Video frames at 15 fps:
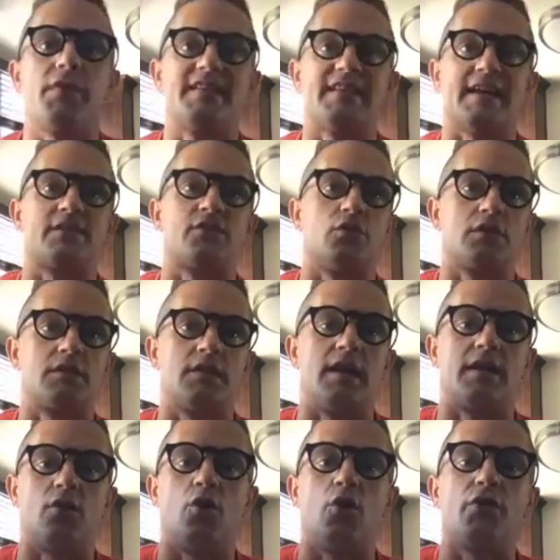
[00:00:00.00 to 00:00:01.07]
deserts, like
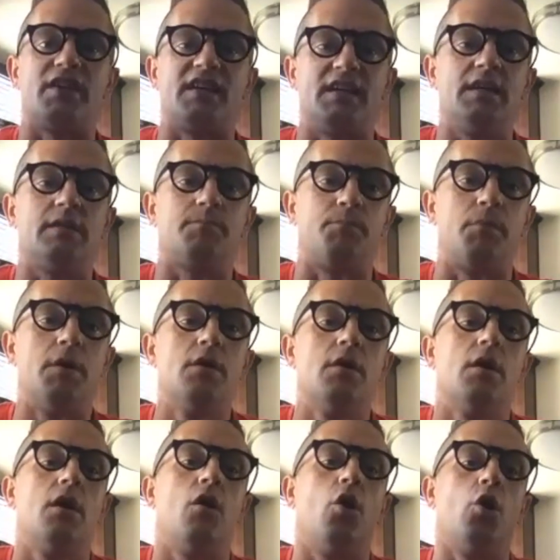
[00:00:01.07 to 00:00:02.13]
all the heat
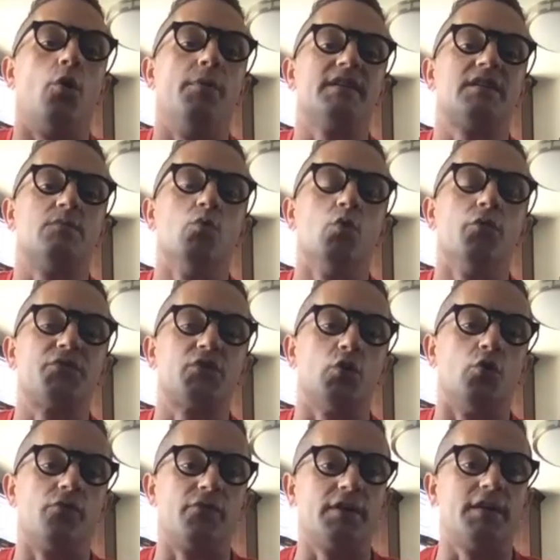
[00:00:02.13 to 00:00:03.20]
always moves
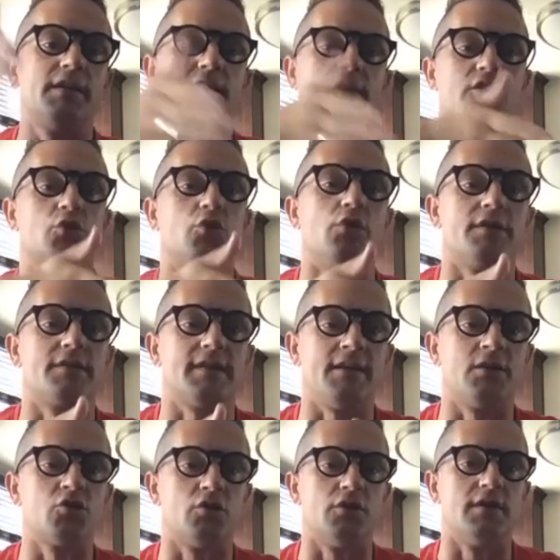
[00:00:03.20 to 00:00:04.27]
over here to Los
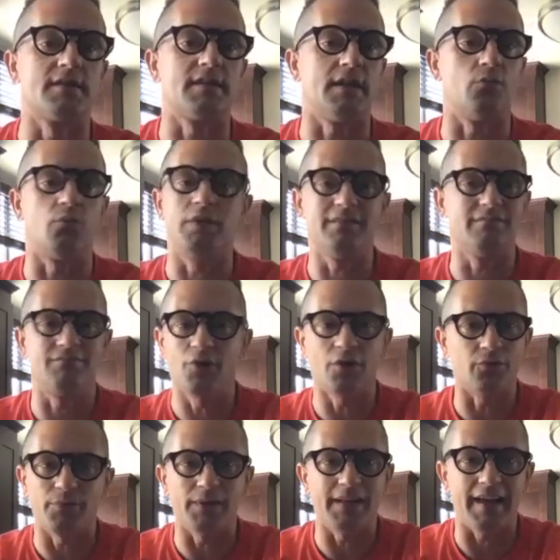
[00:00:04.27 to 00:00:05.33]
Angeles, and we not
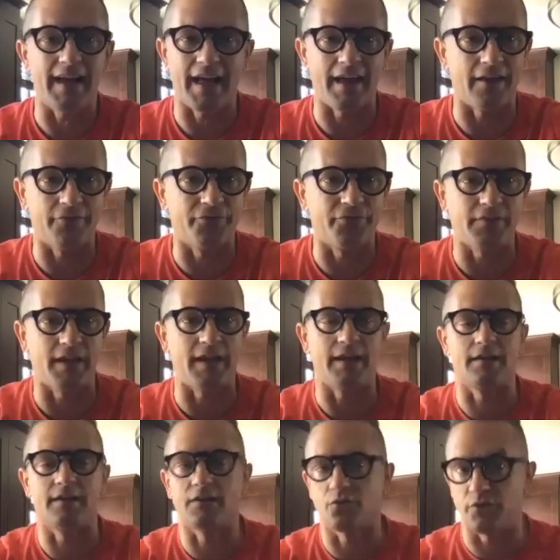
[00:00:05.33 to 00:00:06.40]
really have like
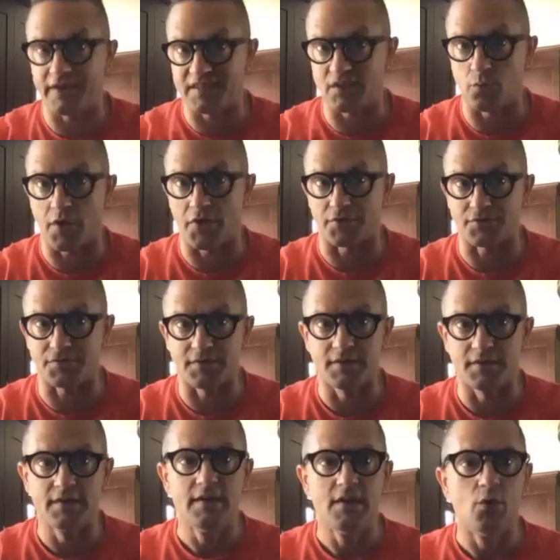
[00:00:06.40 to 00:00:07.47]
crazy weathers.
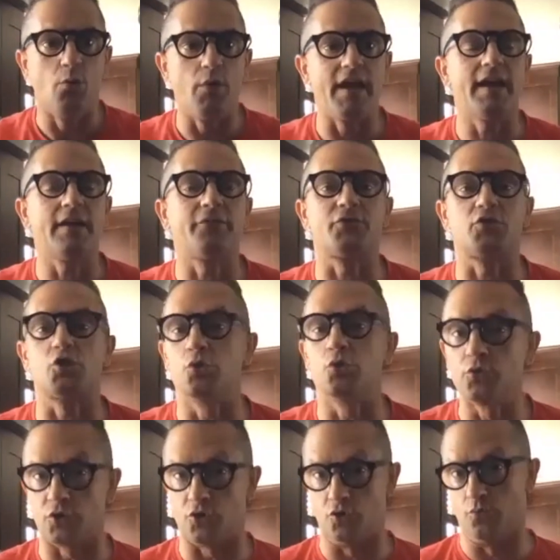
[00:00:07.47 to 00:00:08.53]
We have
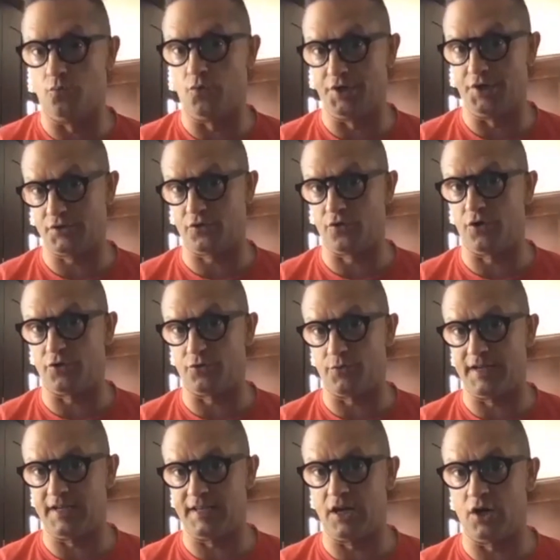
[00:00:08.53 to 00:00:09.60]
June gloom, what it's called
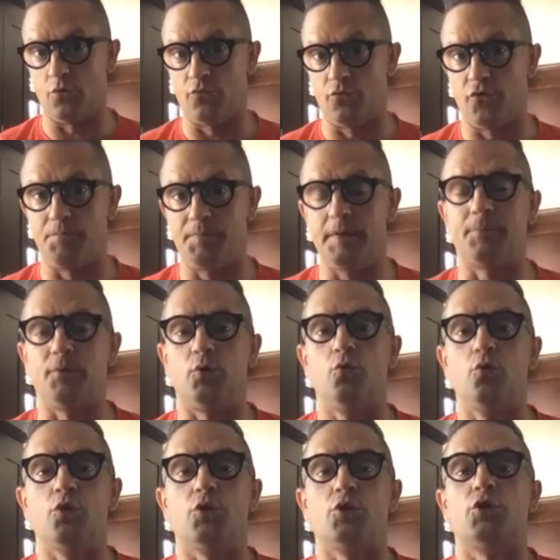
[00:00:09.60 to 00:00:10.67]
right now. For people who
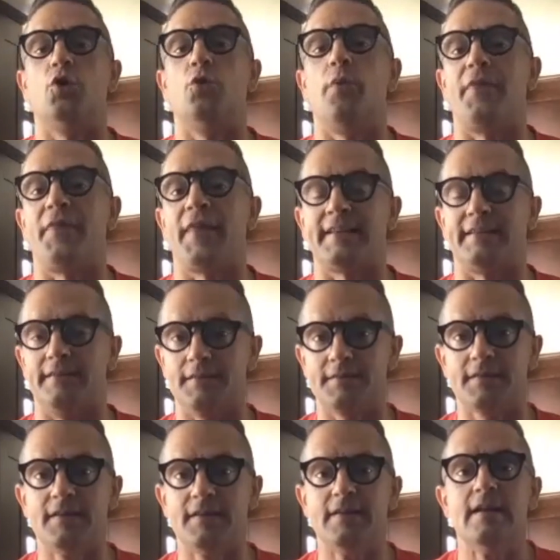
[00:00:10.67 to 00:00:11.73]
don't know what that is,
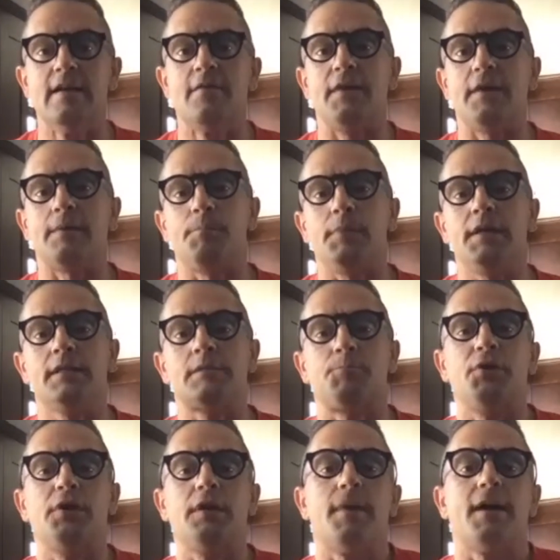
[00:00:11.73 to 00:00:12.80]
that means
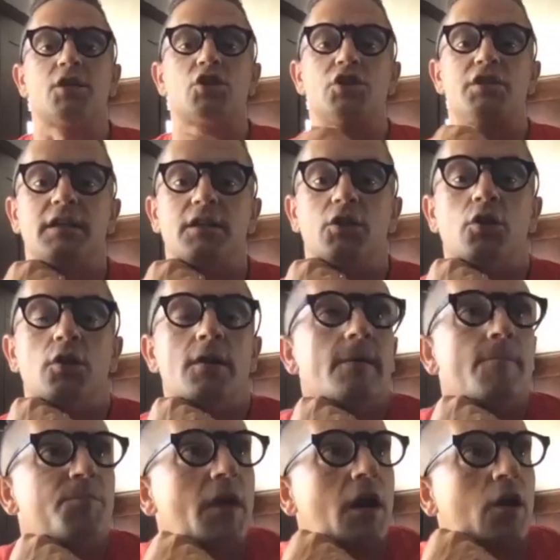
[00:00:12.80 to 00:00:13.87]
pretty much till
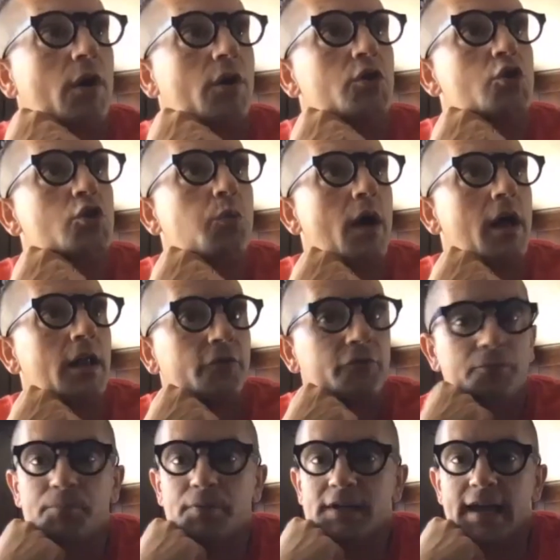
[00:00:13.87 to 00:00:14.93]
around 12
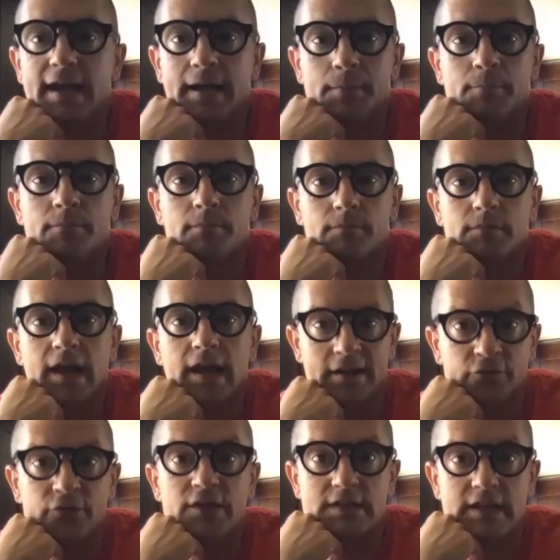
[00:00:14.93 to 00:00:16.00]
p.m.
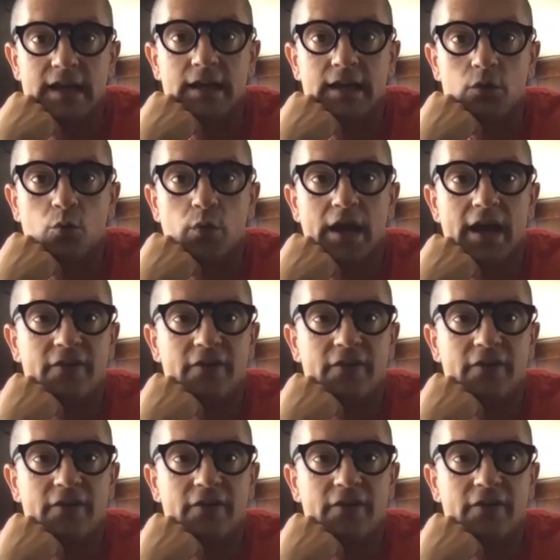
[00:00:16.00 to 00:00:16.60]
every day, we have